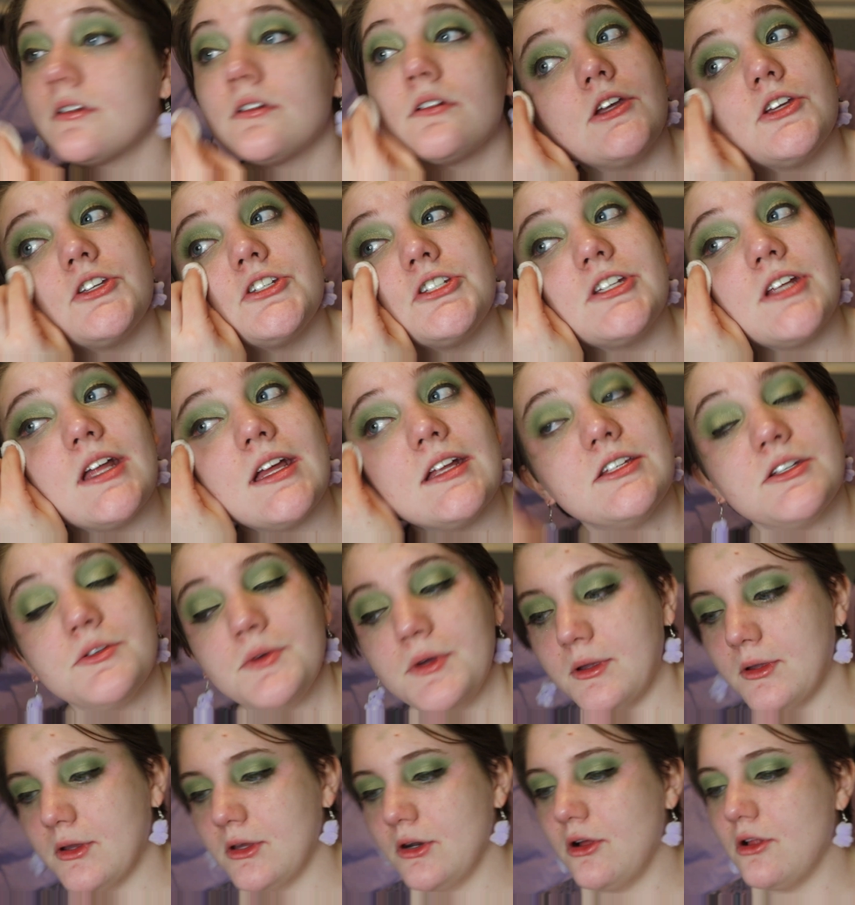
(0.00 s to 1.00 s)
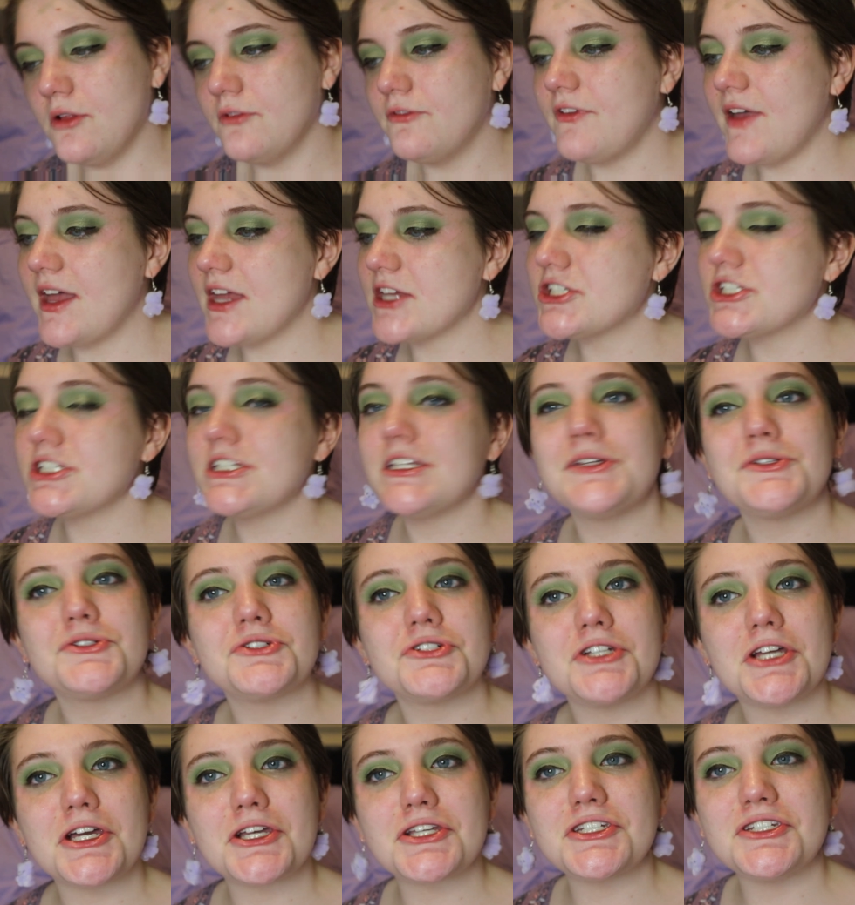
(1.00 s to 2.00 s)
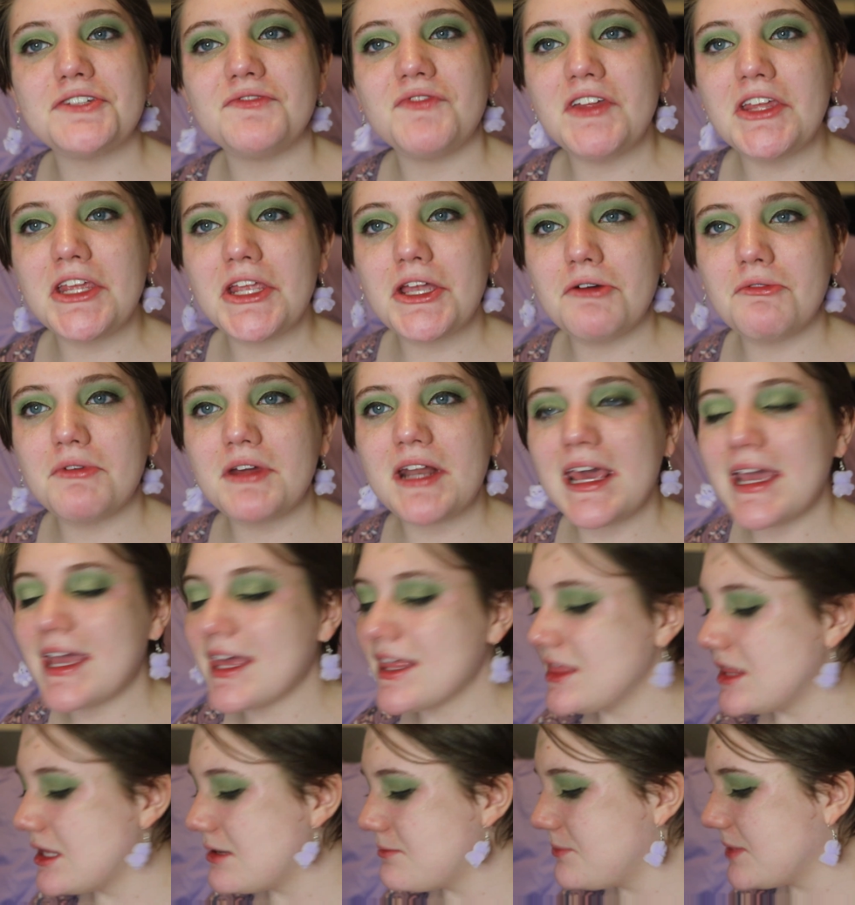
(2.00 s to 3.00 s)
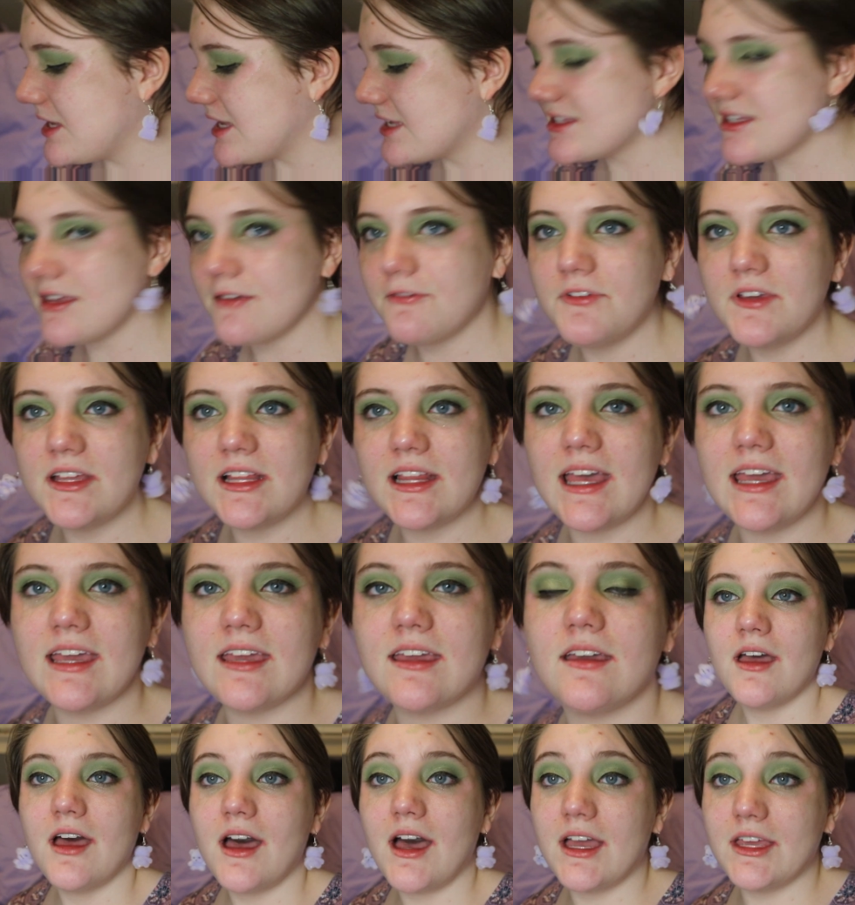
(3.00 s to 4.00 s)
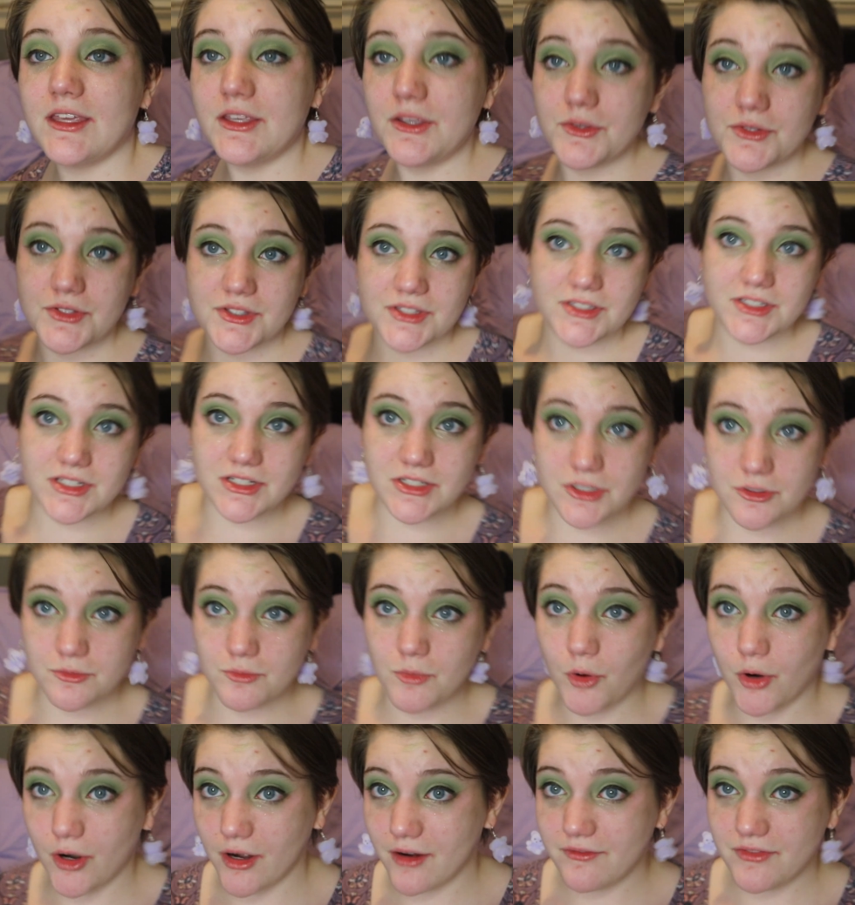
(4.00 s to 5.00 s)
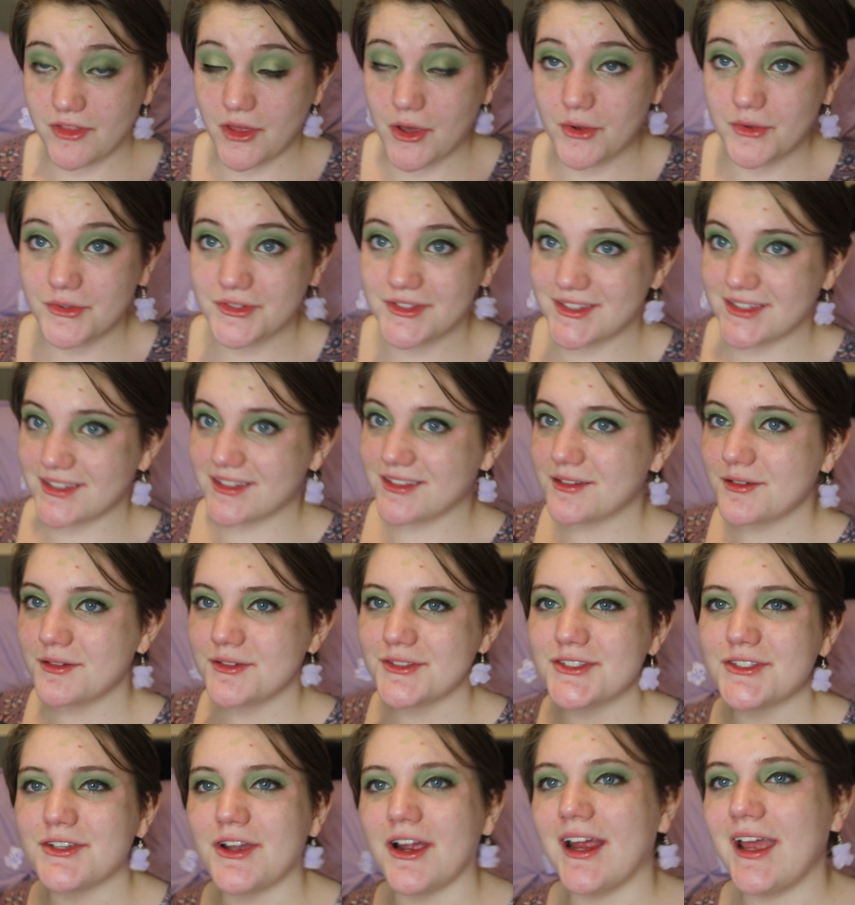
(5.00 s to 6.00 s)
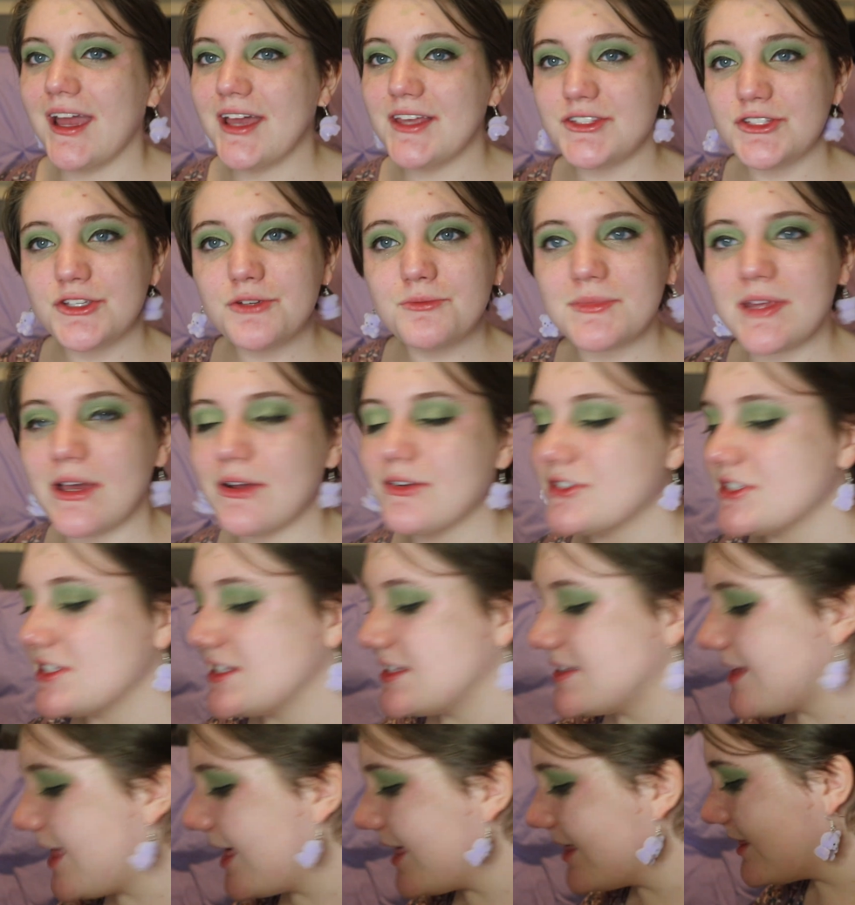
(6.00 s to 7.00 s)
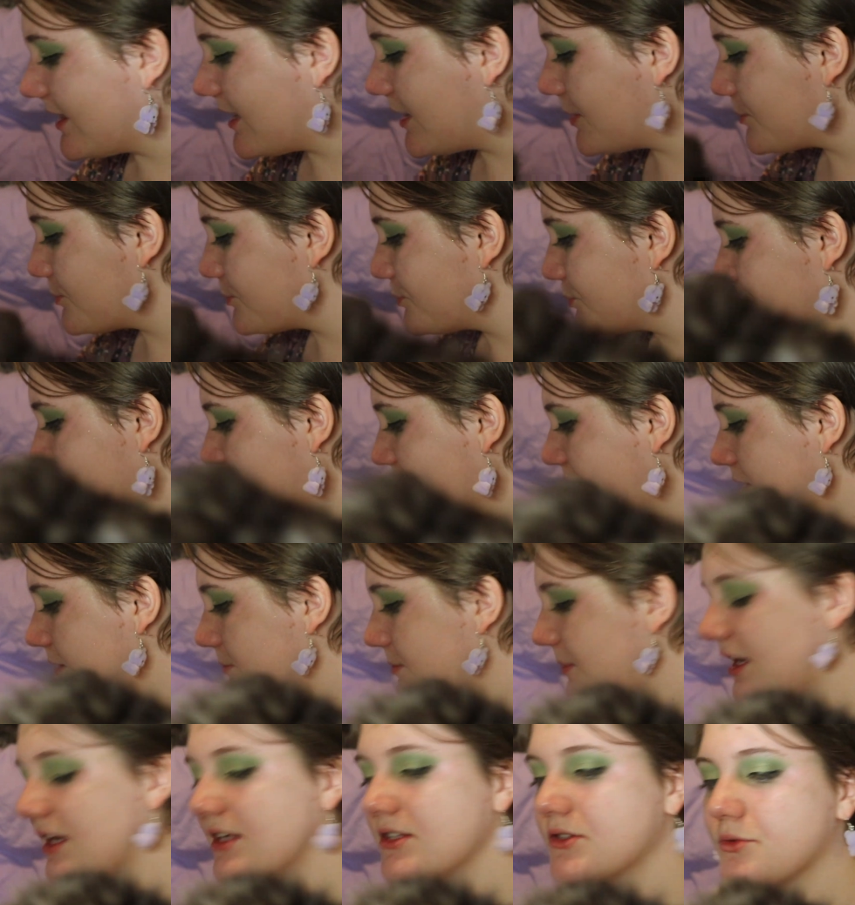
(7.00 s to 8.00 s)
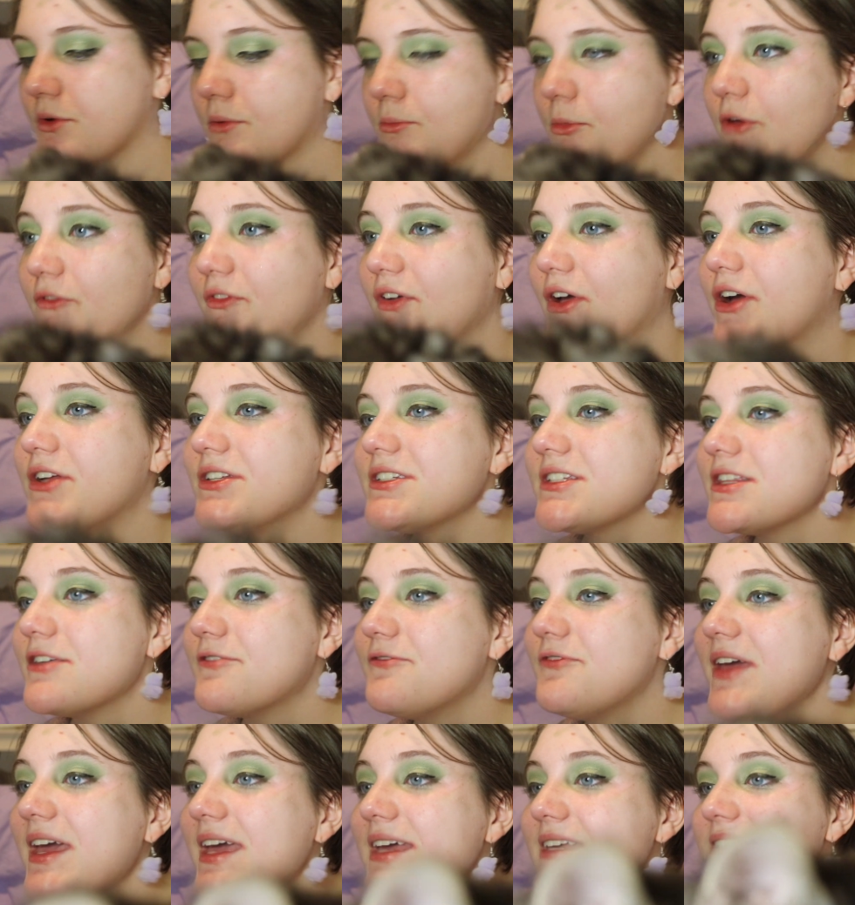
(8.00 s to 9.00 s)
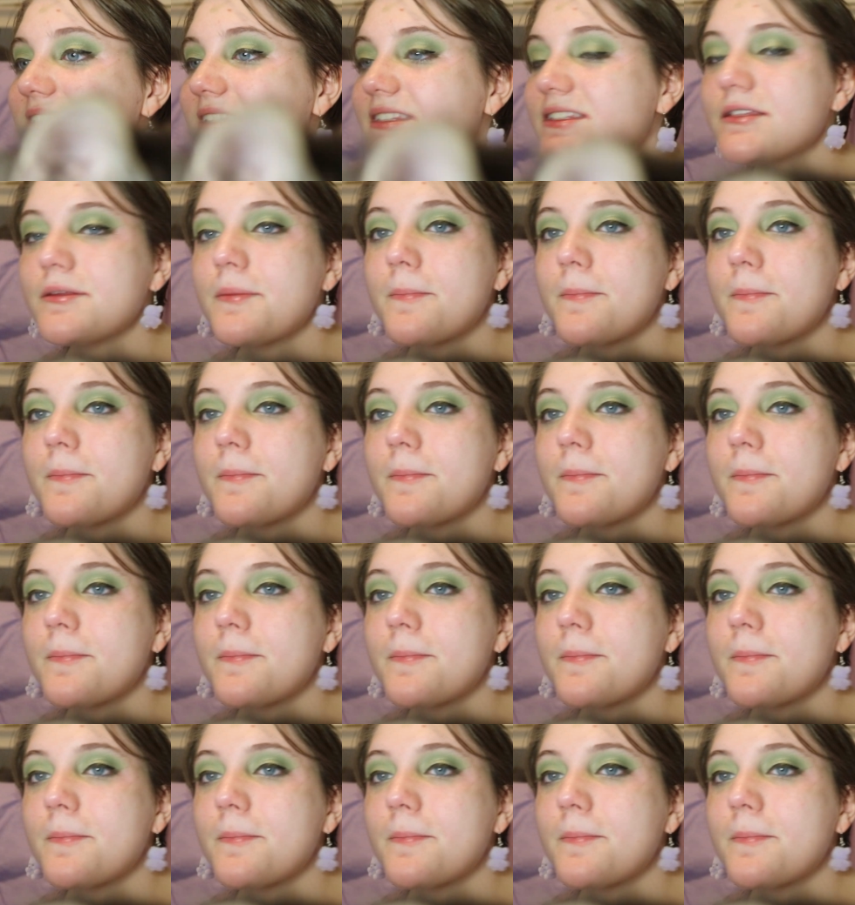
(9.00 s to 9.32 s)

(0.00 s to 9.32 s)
Should I do a good old-fashioned introduction video when I get them? Because I feel like I used to do more of those. Sorry, I zoomed out just slightly because we're moving on to the face.